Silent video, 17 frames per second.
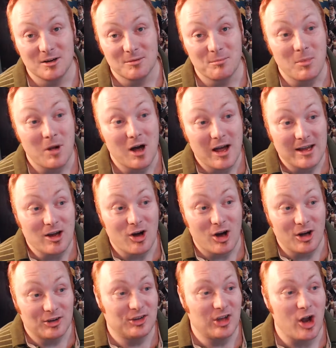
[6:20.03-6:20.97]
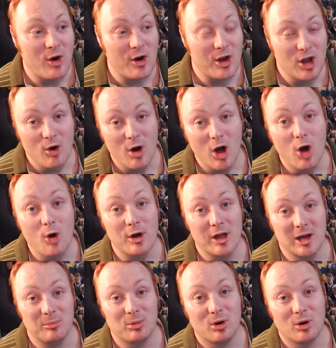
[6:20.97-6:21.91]
My Ontario
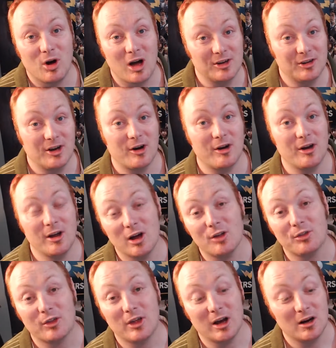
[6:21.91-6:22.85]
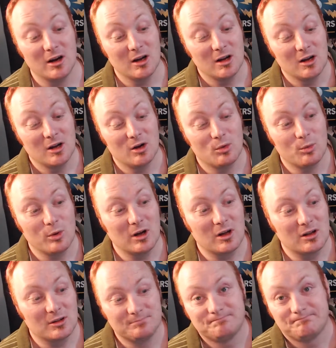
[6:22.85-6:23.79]
OHIP, Ontario Healthcare,
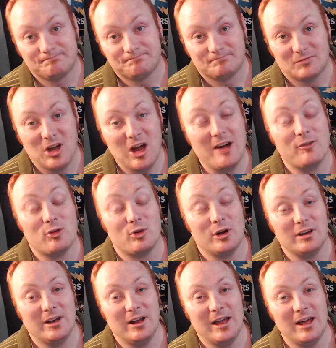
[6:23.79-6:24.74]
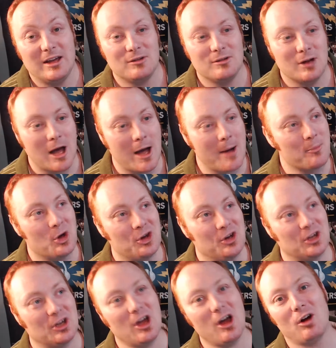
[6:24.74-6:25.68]
will cover it and I'm good
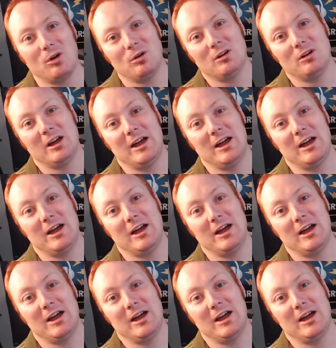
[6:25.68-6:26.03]
to go.